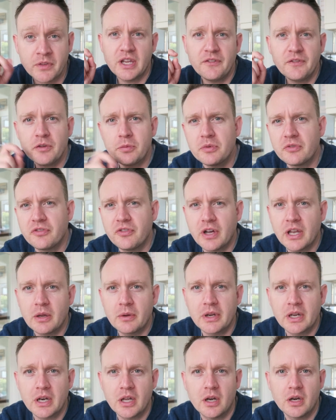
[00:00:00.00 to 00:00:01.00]
If you've been
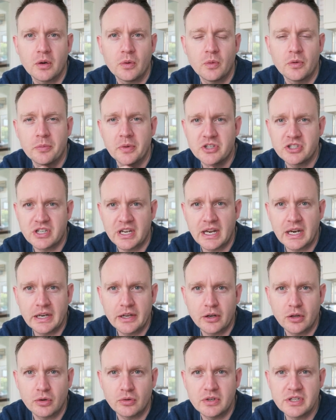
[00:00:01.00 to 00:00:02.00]
following along with my channel
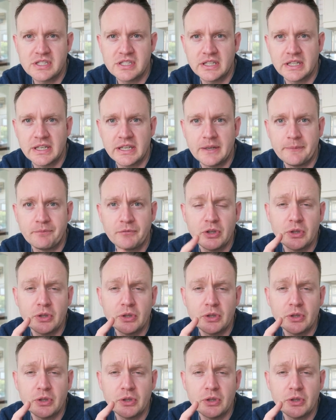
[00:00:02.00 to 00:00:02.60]
at all recently,